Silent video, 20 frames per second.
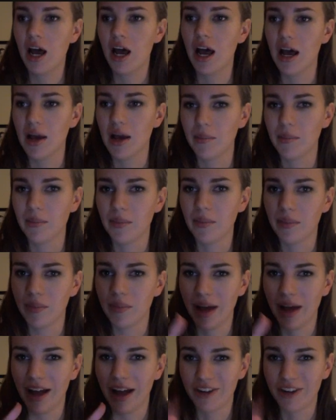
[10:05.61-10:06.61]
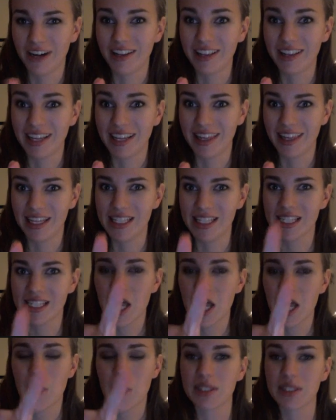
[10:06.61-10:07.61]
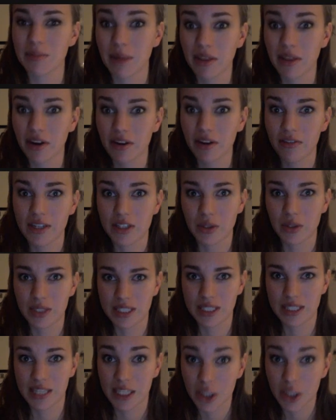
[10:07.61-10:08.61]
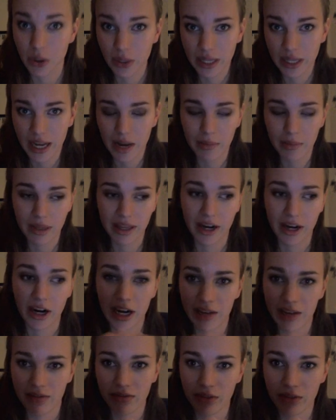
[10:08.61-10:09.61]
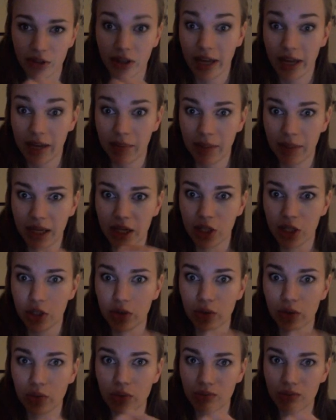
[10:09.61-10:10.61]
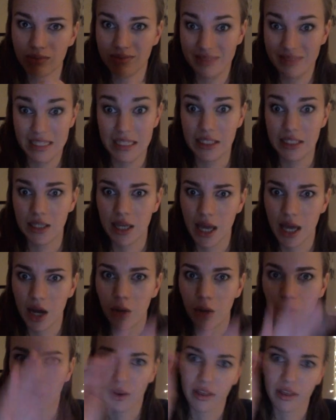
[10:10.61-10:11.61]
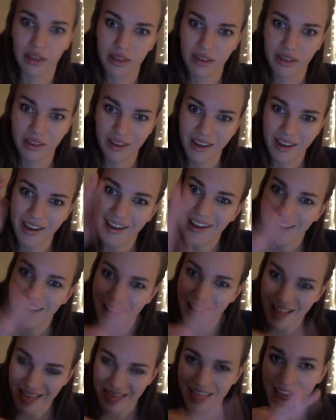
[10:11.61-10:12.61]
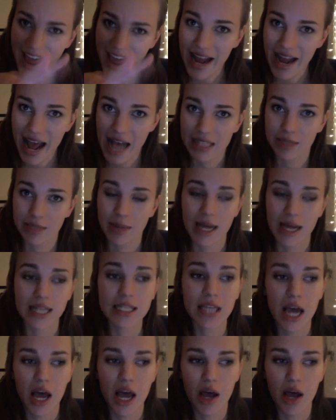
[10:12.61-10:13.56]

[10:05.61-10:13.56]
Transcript: I'll try to link these, but some other resources that totally help me there if you're like me and you need help with that aspect.